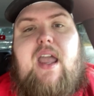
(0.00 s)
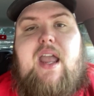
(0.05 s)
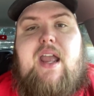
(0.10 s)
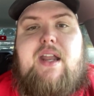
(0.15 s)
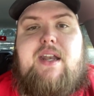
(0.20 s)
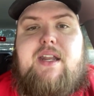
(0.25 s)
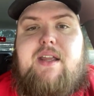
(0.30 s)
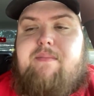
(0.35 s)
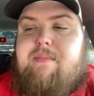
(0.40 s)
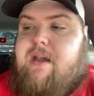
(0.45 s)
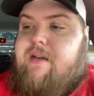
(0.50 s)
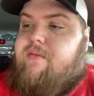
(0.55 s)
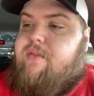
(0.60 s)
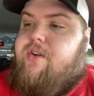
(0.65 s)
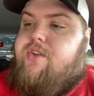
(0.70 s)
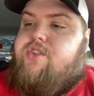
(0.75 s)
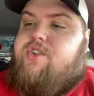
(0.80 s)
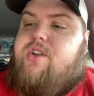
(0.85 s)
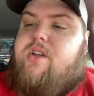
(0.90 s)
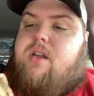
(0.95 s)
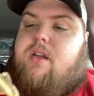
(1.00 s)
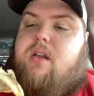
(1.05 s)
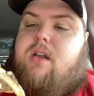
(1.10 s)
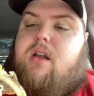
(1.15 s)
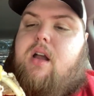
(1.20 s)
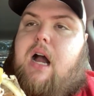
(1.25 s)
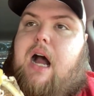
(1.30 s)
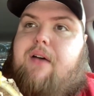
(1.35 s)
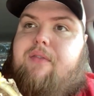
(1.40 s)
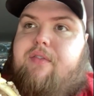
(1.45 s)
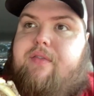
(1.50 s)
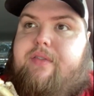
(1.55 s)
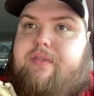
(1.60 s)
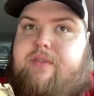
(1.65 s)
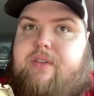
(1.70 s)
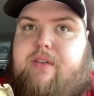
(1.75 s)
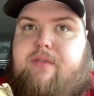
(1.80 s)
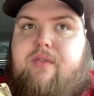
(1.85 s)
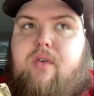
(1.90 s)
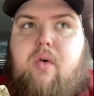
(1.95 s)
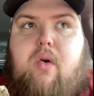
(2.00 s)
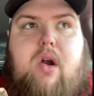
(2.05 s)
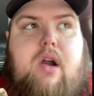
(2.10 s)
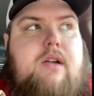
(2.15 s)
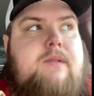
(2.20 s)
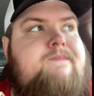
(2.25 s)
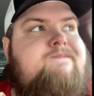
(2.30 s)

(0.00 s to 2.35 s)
A&D Beverage off of 54.